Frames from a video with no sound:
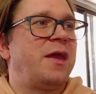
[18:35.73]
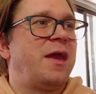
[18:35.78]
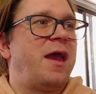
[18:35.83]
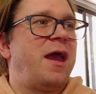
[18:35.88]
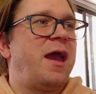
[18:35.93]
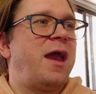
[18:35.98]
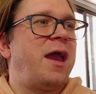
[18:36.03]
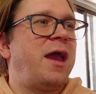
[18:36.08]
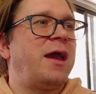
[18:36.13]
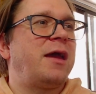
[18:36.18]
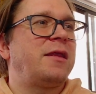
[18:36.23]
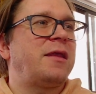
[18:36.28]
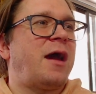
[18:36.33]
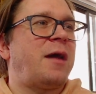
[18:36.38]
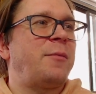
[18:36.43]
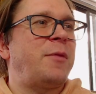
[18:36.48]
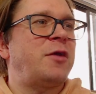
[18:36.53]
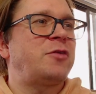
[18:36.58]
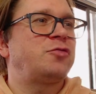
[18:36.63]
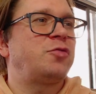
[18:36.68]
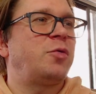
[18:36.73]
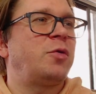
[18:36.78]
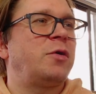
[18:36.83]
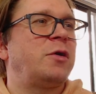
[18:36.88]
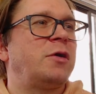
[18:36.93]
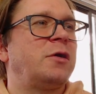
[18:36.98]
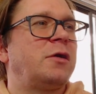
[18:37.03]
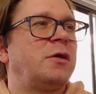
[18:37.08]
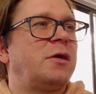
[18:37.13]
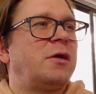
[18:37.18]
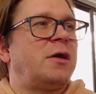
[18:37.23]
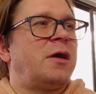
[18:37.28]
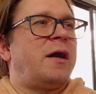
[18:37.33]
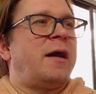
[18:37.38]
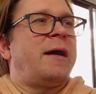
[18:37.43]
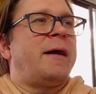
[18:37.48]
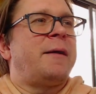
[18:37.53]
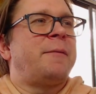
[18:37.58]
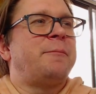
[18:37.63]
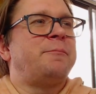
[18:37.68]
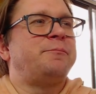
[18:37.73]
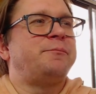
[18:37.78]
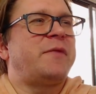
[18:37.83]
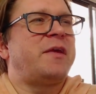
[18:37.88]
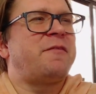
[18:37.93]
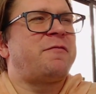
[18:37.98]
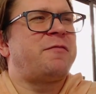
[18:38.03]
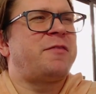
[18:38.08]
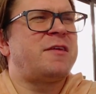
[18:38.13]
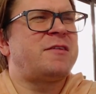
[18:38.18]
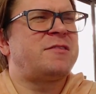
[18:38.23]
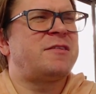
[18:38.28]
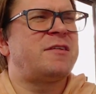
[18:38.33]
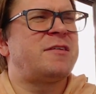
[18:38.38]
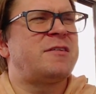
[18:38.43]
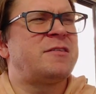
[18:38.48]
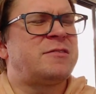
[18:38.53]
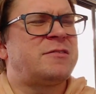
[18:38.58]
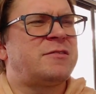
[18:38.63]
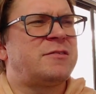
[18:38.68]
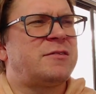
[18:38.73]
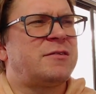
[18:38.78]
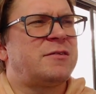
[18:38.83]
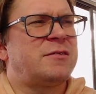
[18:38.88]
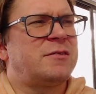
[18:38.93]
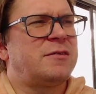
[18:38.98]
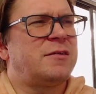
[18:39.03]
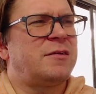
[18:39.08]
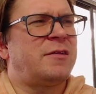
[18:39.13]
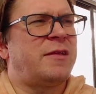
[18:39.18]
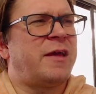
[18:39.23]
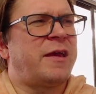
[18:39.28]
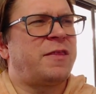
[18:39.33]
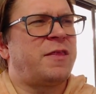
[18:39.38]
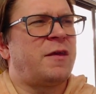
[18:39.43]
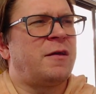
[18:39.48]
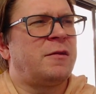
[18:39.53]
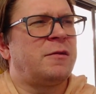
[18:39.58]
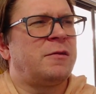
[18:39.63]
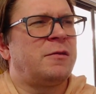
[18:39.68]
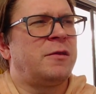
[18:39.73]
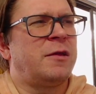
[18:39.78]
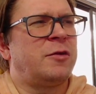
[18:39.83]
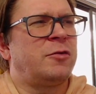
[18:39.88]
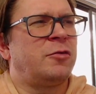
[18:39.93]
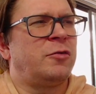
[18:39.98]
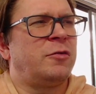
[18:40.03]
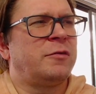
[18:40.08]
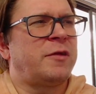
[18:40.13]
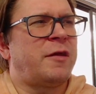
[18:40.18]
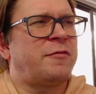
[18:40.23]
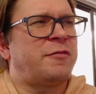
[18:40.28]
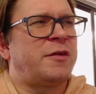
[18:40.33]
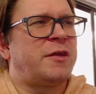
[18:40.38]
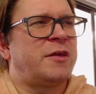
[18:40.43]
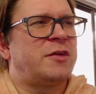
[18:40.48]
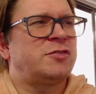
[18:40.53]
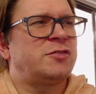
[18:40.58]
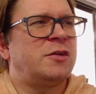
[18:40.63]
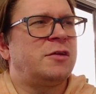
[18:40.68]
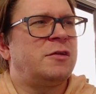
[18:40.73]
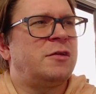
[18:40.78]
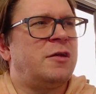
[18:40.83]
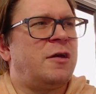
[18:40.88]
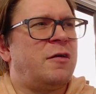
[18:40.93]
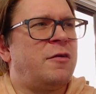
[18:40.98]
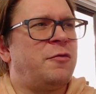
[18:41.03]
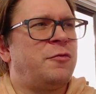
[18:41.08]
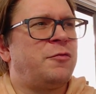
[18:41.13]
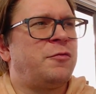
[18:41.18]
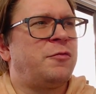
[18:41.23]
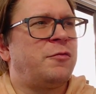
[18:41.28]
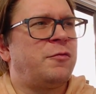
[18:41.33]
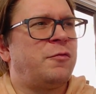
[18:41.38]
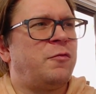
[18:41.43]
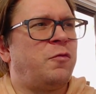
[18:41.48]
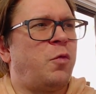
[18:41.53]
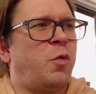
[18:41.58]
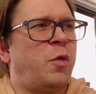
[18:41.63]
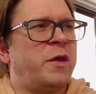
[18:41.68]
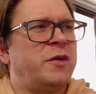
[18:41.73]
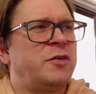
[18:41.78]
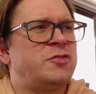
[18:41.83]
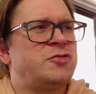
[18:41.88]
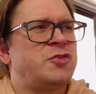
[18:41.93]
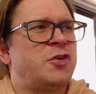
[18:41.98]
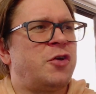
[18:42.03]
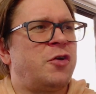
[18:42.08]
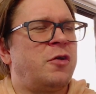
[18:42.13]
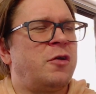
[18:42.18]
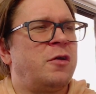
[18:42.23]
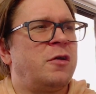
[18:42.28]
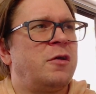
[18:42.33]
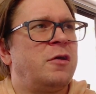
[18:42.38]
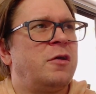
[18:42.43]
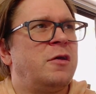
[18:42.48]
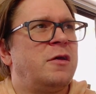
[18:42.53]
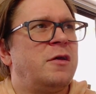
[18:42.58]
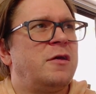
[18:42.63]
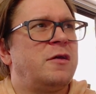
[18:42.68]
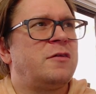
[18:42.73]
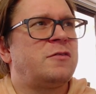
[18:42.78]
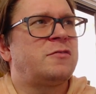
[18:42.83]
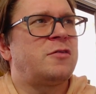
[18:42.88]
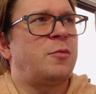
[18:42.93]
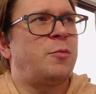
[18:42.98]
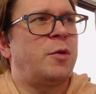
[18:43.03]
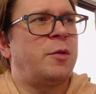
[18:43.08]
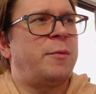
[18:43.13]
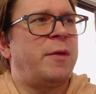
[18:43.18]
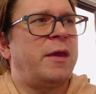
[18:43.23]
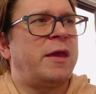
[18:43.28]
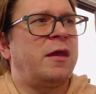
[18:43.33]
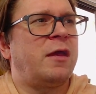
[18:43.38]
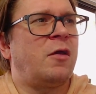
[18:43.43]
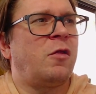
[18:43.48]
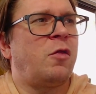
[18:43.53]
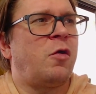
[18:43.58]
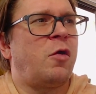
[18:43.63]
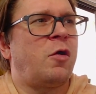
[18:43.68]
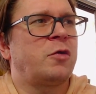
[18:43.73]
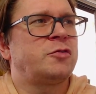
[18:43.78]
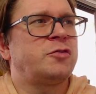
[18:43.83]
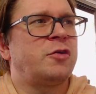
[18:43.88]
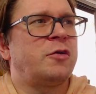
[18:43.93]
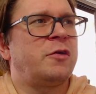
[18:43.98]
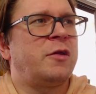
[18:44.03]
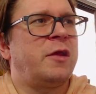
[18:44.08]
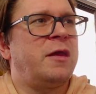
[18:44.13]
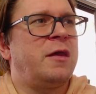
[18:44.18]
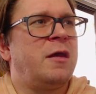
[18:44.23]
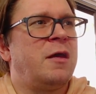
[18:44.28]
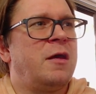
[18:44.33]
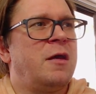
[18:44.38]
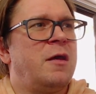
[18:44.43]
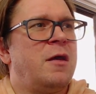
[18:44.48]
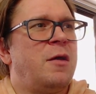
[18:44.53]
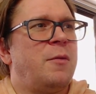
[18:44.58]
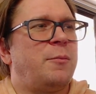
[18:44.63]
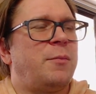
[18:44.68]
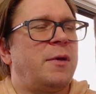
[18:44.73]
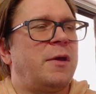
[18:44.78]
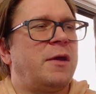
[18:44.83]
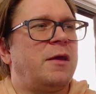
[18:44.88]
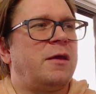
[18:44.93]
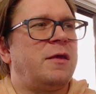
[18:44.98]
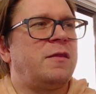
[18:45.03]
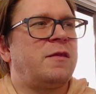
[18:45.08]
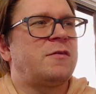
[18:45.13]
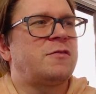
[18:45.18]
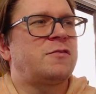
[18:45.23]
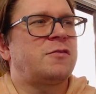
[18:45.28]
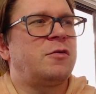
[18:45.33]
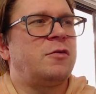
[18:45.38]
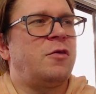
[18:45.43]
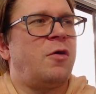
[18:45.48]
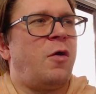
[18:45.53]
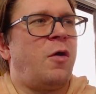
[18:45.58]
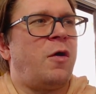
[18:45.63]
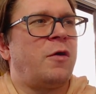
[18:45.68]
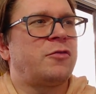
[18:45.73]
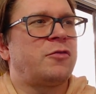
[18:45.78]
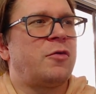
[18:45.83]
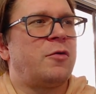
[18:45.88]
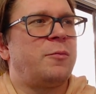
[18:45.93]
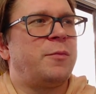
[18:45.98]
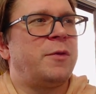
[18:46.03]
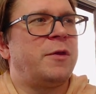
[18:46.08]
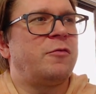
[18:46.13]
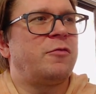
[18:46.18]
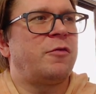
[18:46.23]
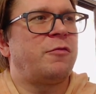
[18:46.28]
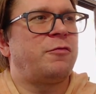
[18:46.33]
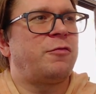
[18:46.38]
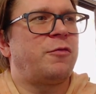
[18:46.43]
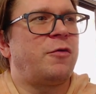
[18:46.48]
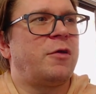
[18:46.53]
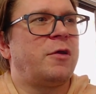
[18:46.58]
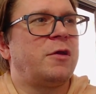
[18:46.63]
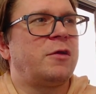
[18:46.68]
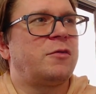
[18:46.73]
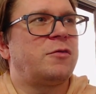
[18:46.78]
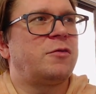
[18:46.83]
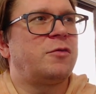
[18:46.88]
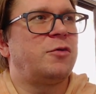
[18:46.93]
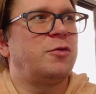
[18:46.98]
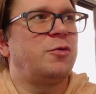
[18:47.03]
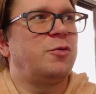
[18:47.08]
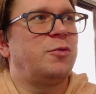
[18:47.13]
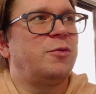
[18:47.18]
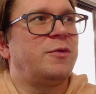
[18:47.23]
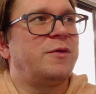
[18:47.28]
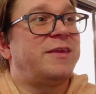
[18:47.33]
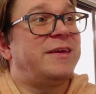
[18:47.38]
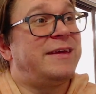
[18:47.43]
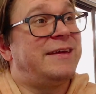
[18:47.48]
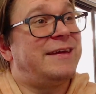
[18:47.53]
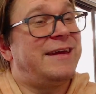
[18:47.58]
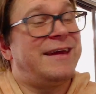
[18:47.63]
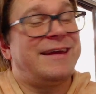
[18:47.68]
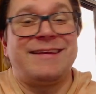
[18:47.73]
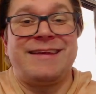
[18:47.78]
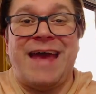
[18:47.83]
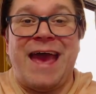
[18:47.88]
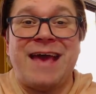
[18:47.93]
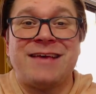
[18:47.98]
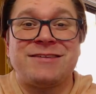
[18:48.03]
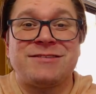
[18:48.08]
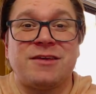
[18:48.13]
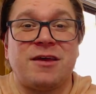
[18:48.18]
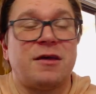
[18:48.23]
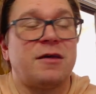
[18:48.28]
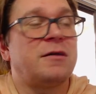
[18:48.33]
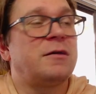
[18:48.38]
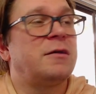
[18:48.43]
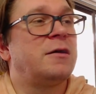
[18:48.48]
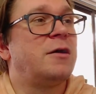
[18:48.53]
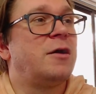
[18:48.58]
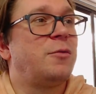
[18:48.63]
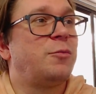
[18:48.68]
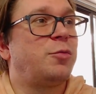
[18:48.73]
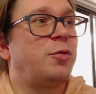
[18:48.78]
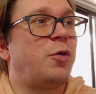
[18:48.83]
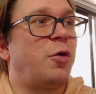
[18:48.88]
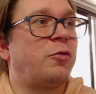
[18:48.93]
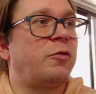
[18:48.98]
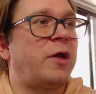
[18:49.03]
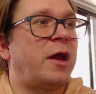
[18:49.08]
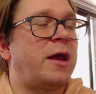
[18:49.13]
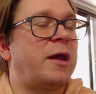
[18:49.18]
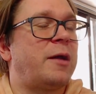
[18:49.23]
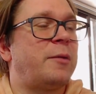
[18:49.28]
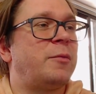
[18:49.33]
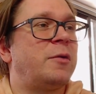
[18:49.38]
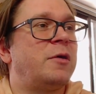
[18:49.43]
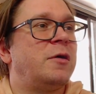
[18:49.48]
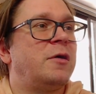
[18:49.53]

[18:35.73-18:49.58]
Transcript: And I'm not sure if this is like the literal definition of voyager is someone making a long journey, but this could also be referring to the NASA program.